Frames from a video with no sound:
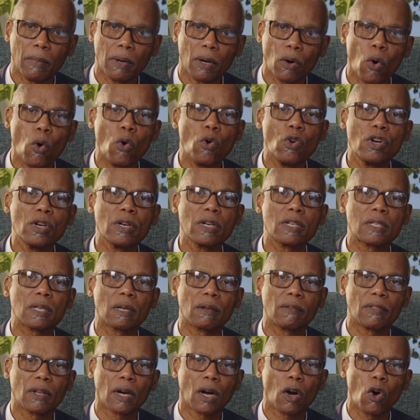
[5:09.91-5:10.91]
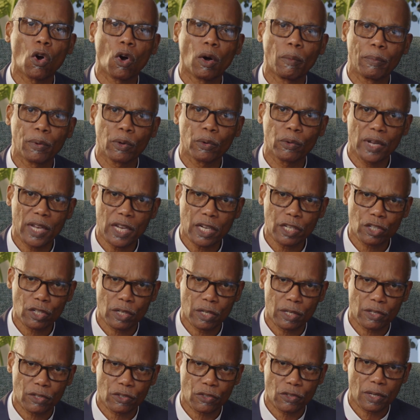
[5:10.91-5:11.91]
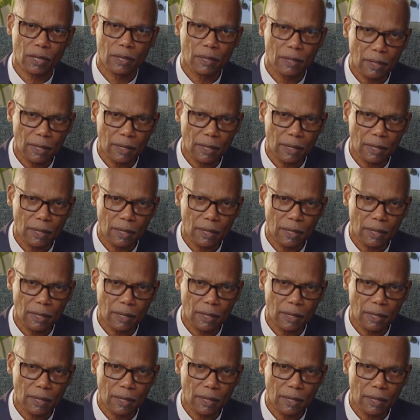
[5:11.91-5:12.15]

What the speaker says: owners of the corporations